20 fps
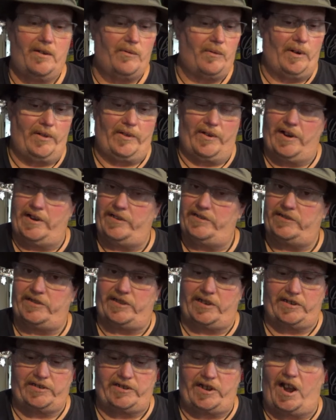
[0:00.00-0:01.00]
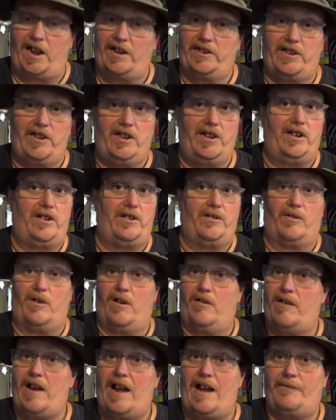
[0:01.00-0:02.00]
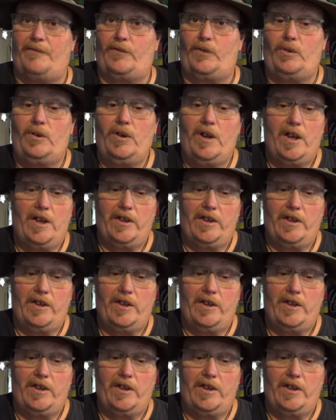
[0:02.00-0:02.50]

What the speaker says: whether it's a shotgun or a rifle.